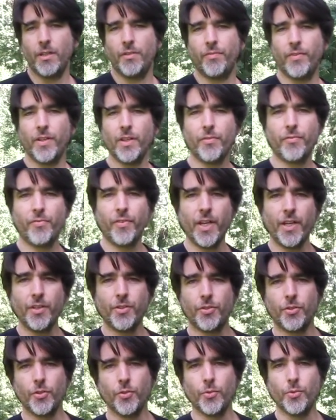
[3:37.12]
feel free
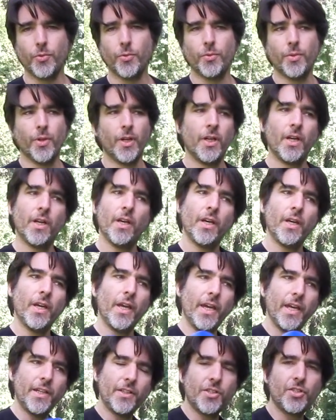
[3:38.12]
to
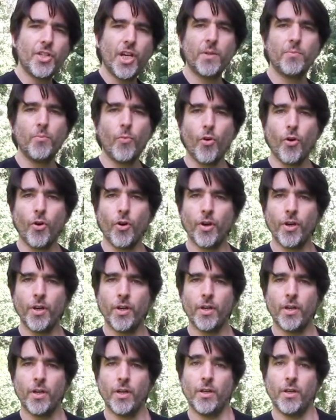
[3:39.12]
interject more